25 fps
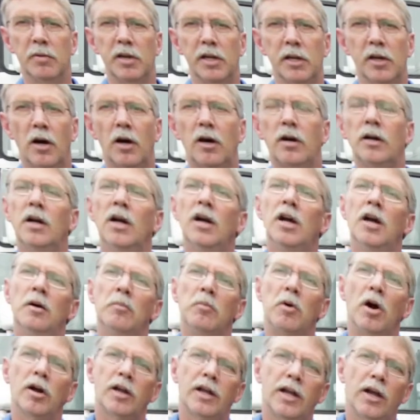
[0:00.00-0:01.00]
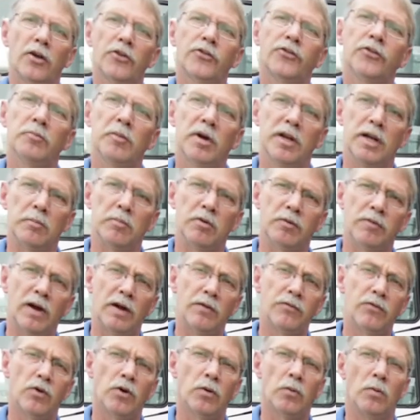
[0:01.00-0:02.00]
me a call. Mark Kelson, my number
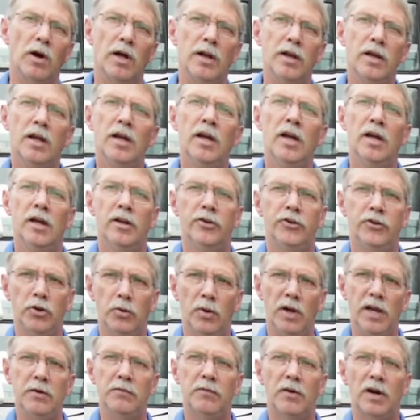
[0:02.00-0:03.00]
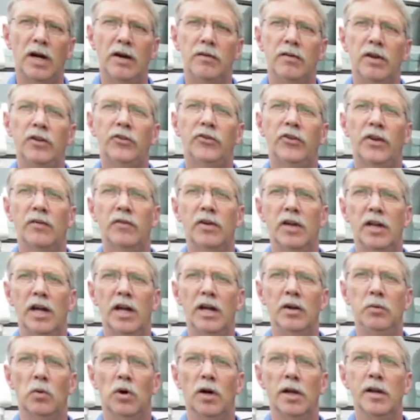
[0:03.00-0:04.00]

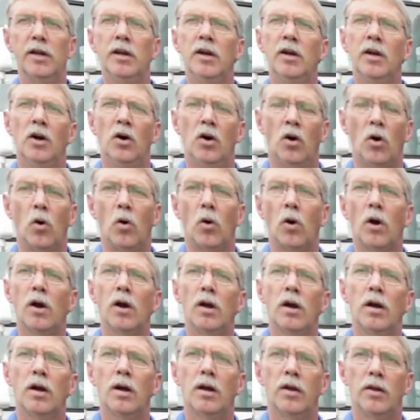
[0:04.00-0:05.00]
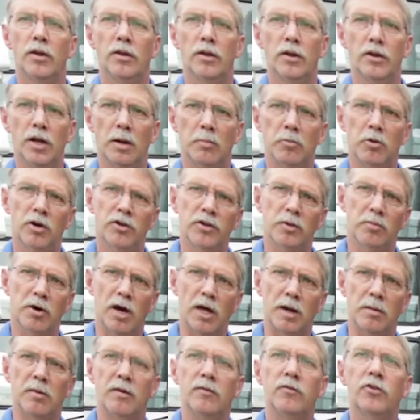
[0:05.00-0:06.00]
541-285-8791, or the number at the
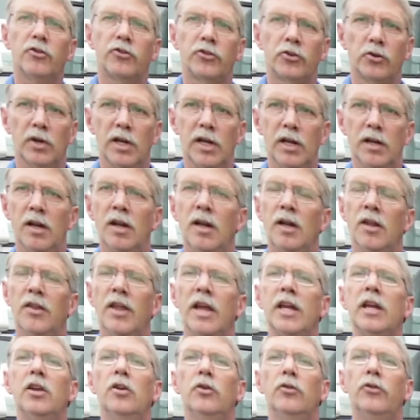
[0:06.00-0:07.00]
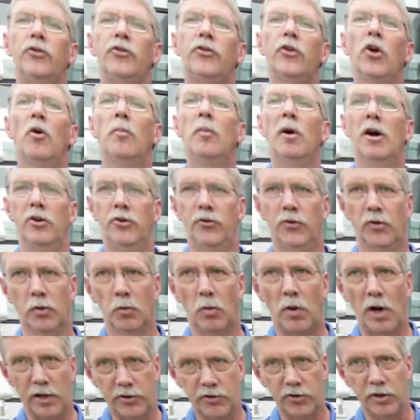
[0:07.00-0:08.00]
bottom of your screen. Thank you so much for
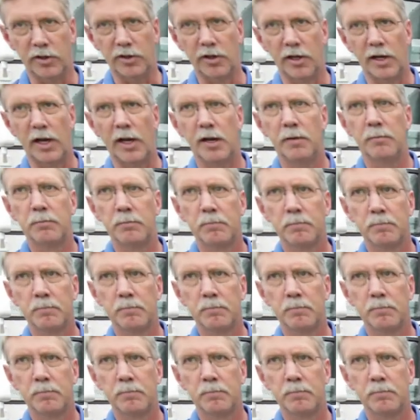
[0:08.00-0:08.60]
watching today.